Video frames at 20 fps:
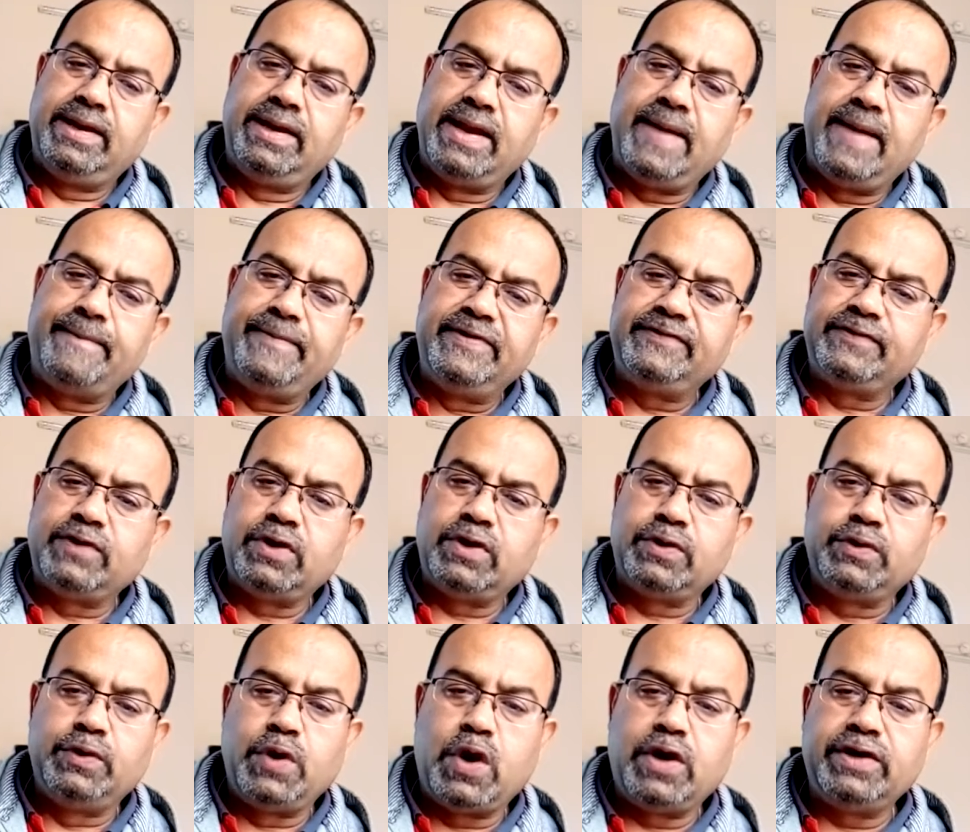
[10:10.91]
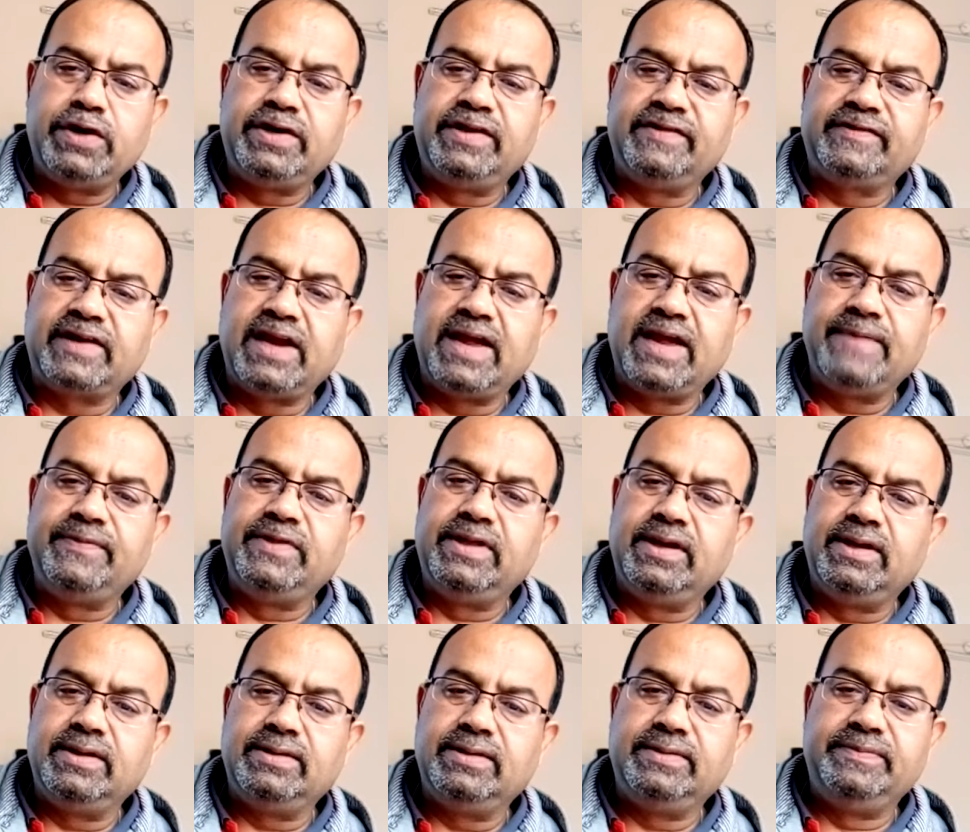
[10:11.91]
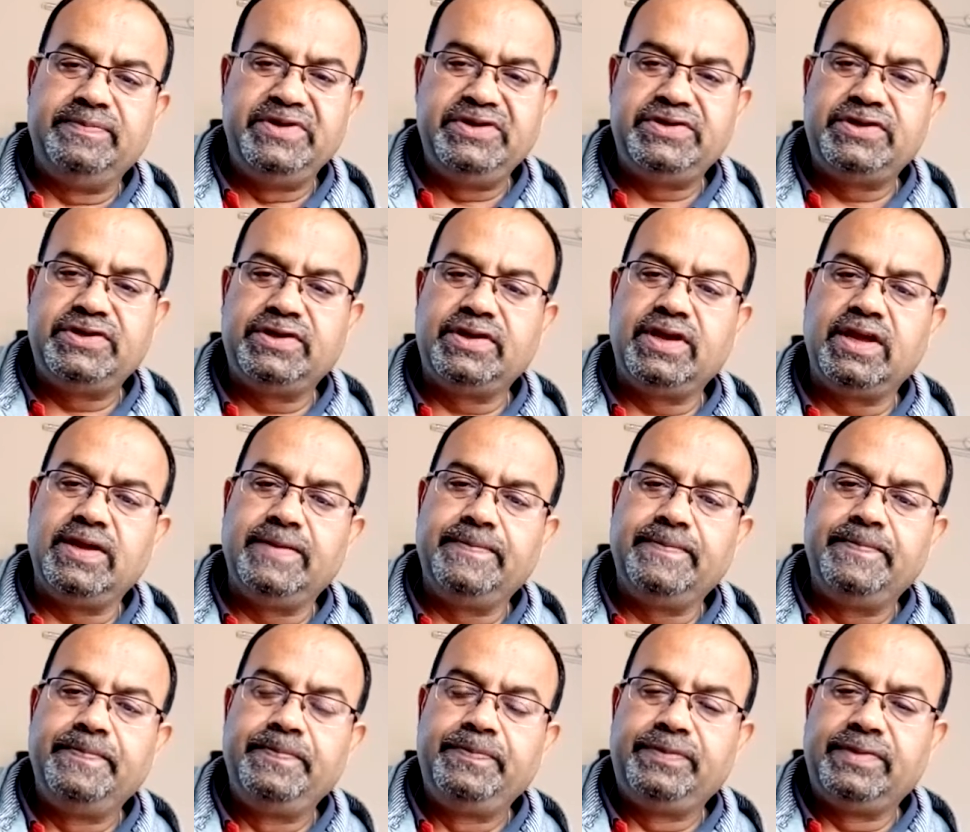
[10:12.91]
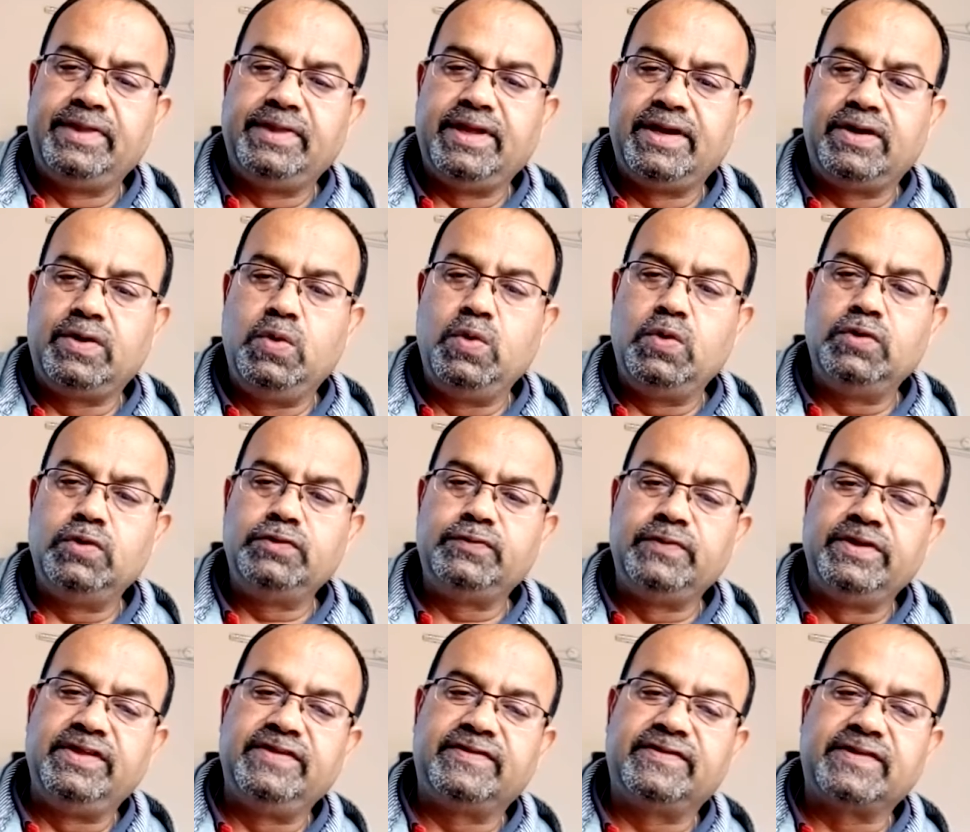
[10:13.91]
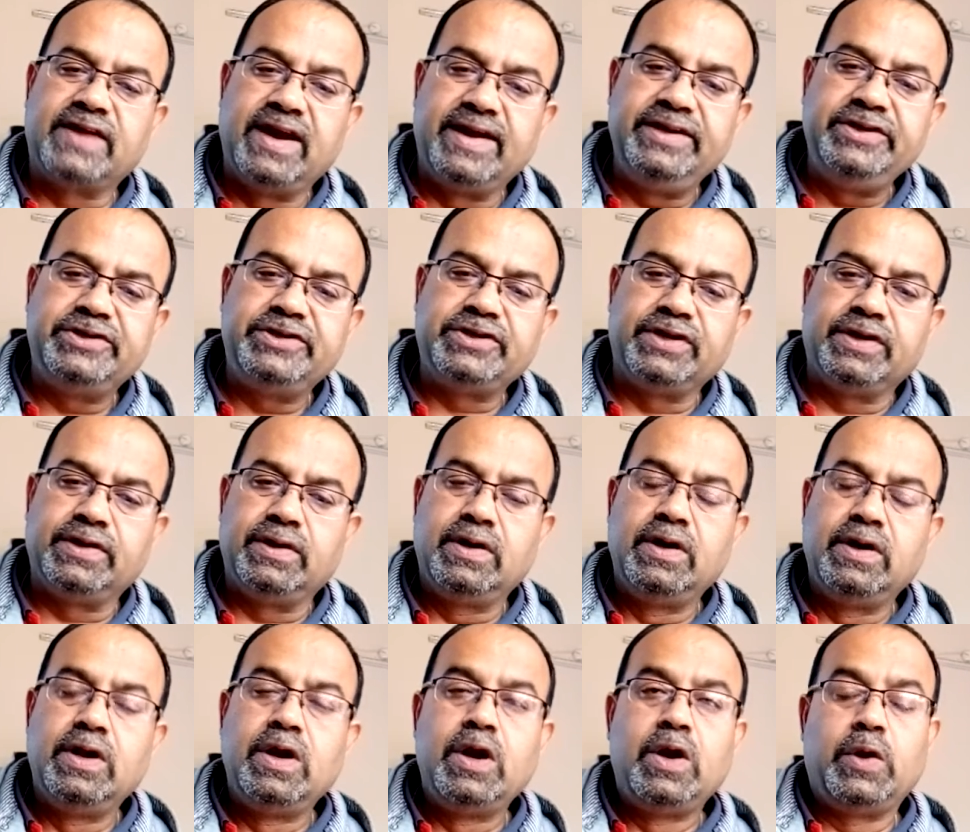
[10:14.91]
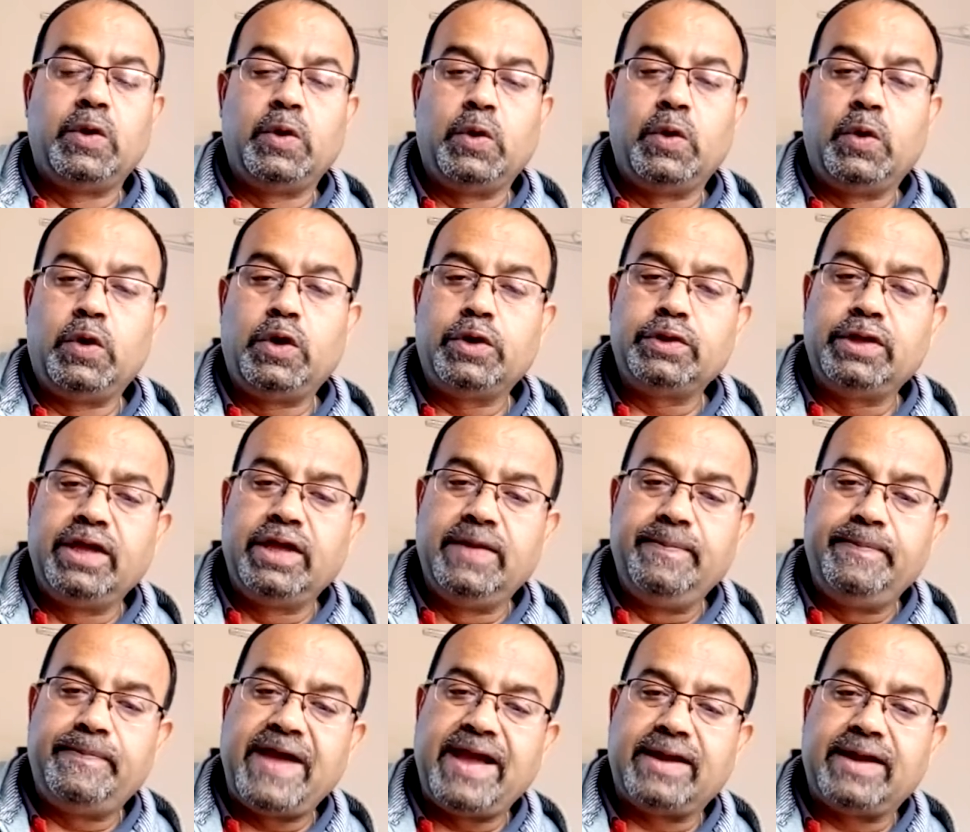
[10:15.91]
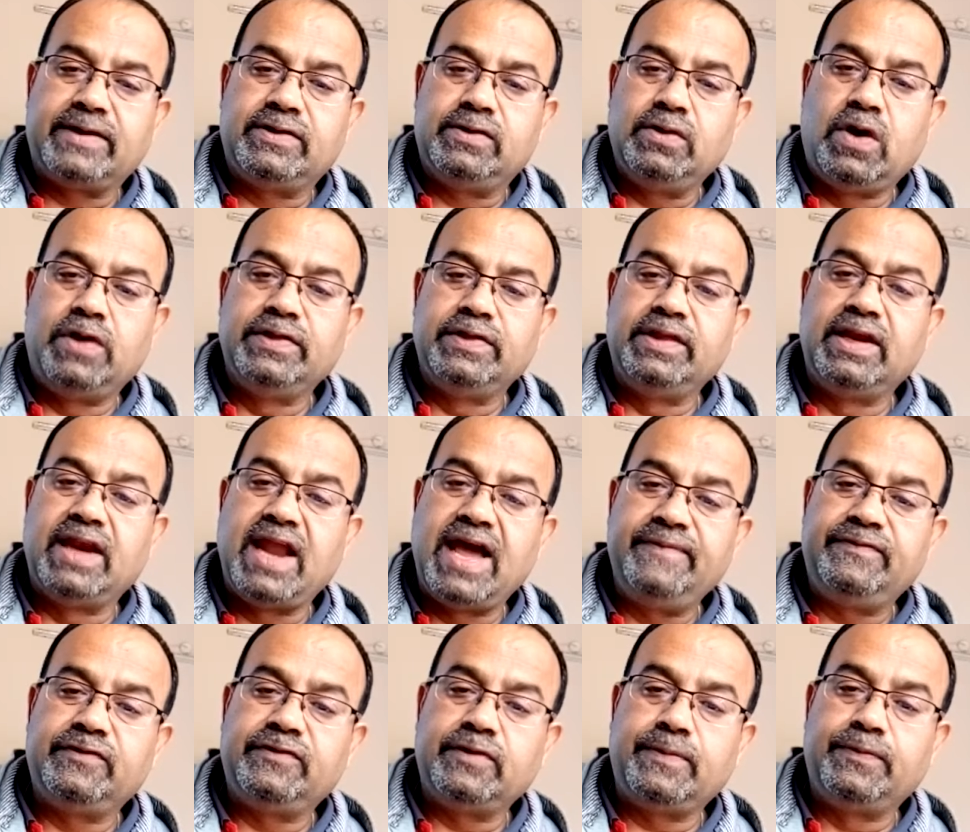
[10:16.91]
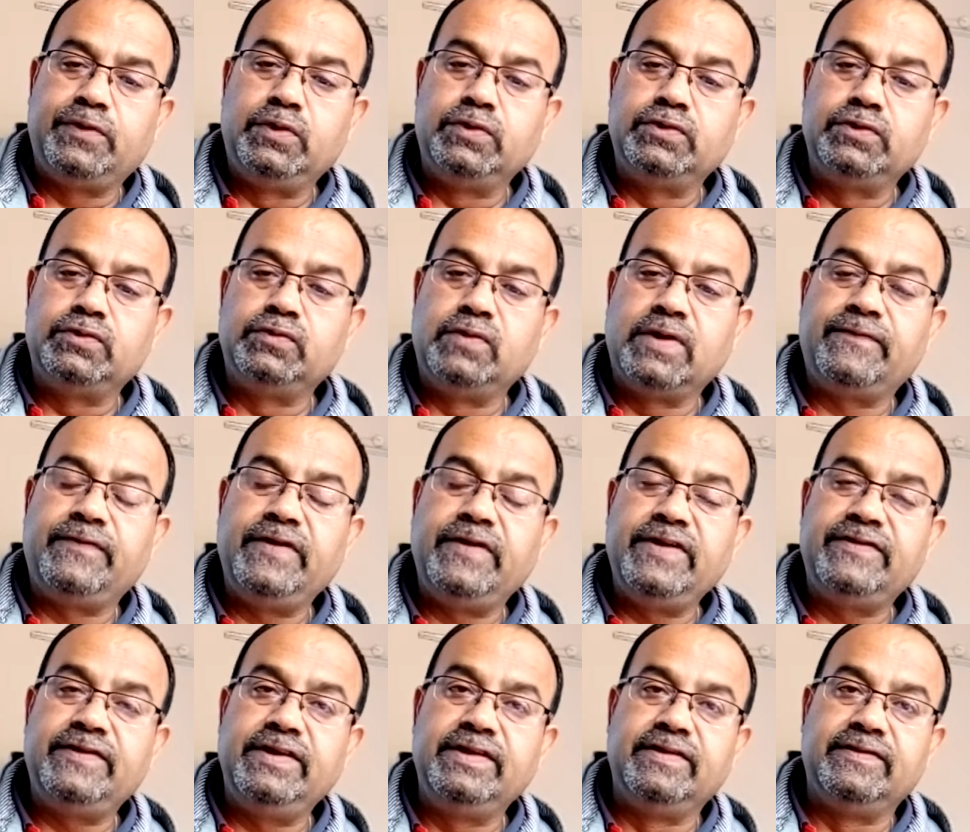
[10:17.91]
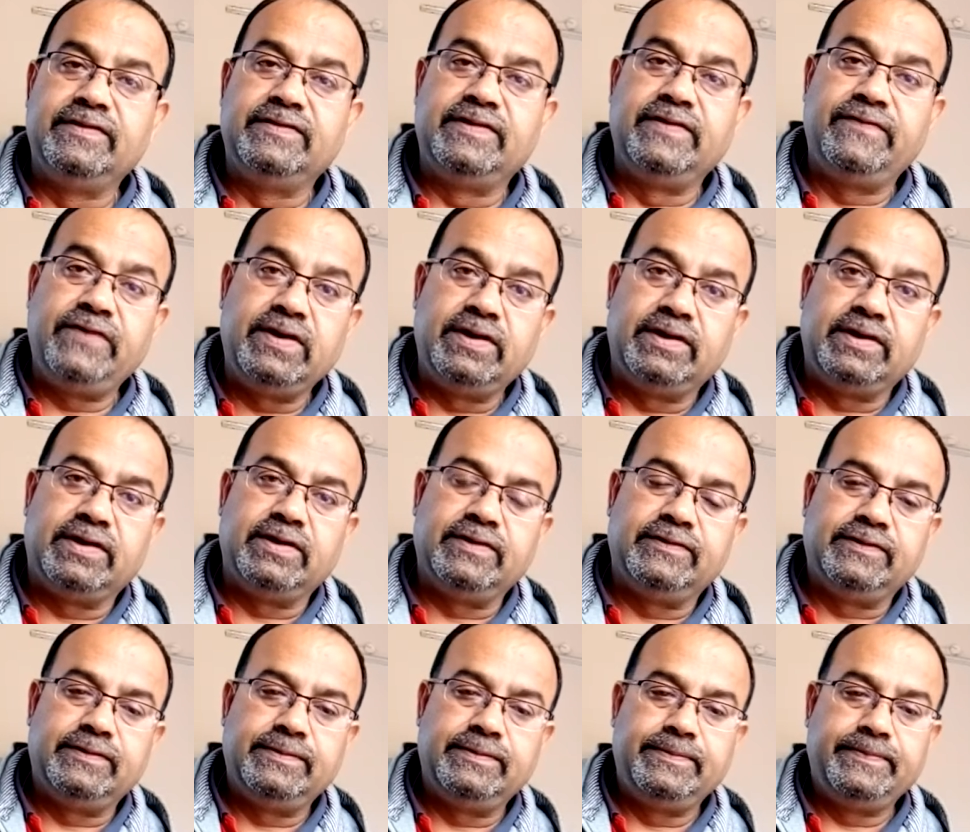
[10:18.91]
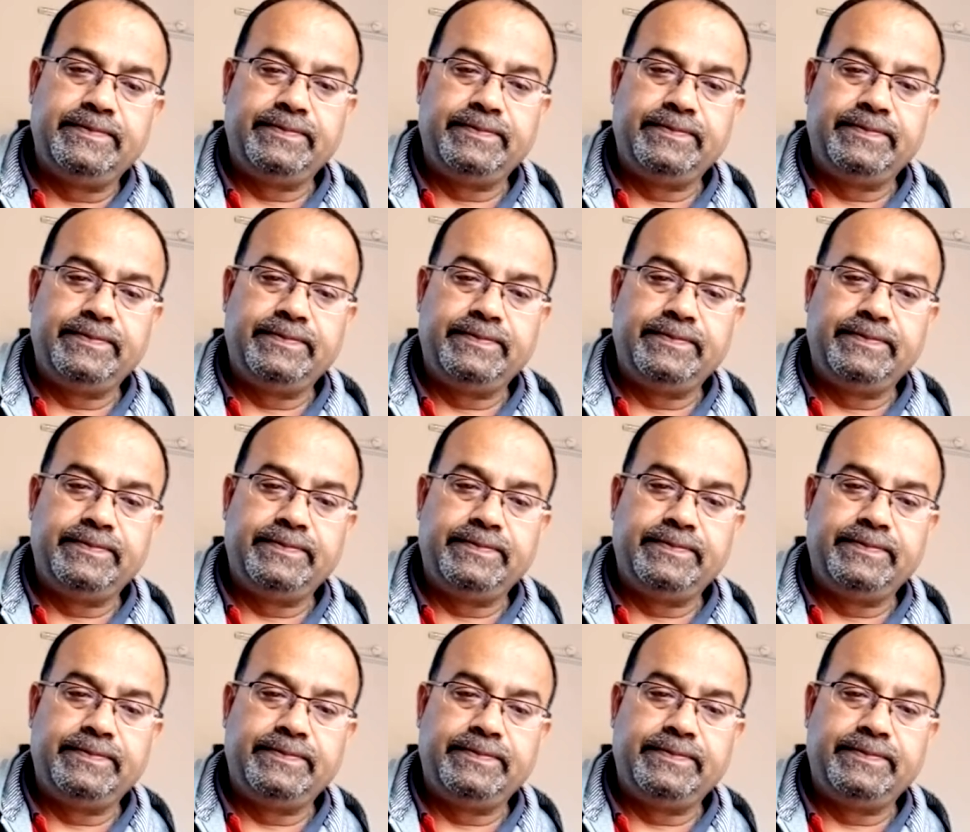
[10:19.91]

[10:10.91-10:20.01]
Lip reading: Numbers that do not describe the misery that goes with this condition nor the impact on the lives of those who are facing these difficulties.